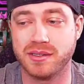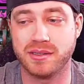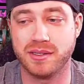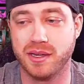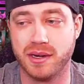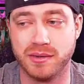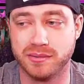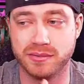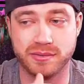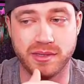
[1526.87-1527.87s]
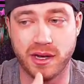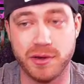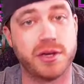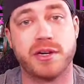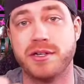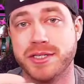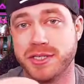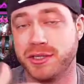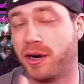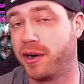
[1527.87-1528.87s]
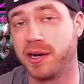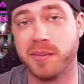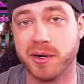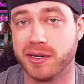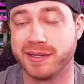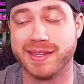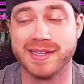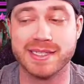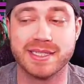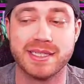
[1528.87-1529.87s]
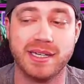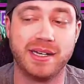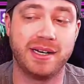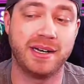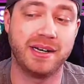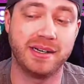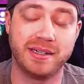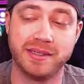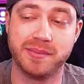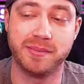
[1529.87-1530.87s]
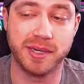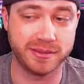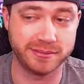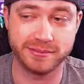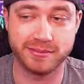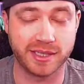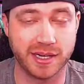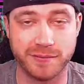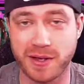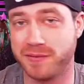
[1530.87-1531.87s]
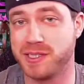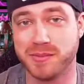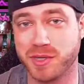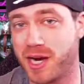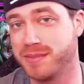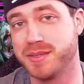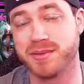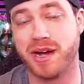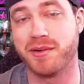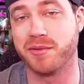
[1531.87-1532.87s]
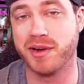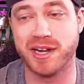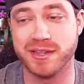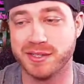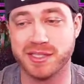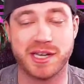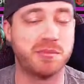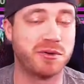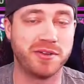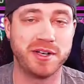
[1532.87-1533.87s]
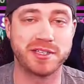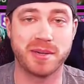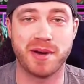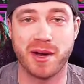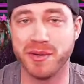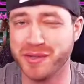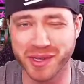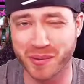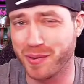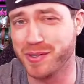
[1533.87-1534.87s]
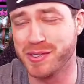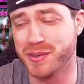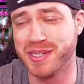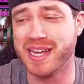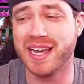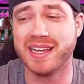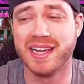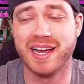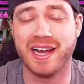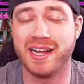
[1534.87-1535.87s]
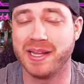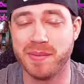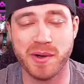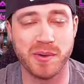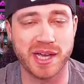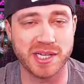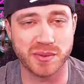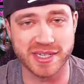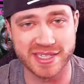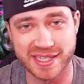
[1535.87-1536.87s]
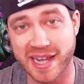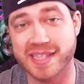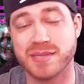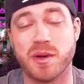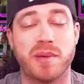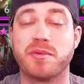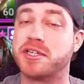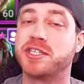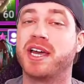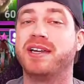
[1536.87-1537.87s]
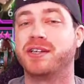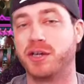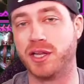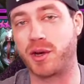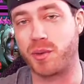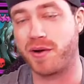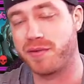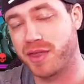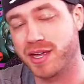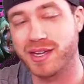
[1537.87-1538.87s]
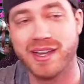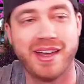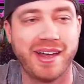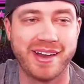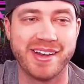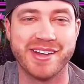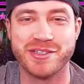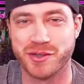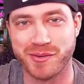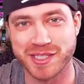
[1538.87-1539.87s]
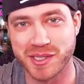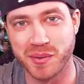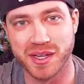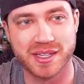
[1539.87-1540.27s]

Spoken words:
You know, are you going to use her? Are you going to build her like this? But yeah, if you haven't subscribed already. There's a ton more videos coming out. We do like 1 and 2 a day. Let me know what you guys want to see next. But I appreciate it. Good luck with everything, and enjoy the rest of your week.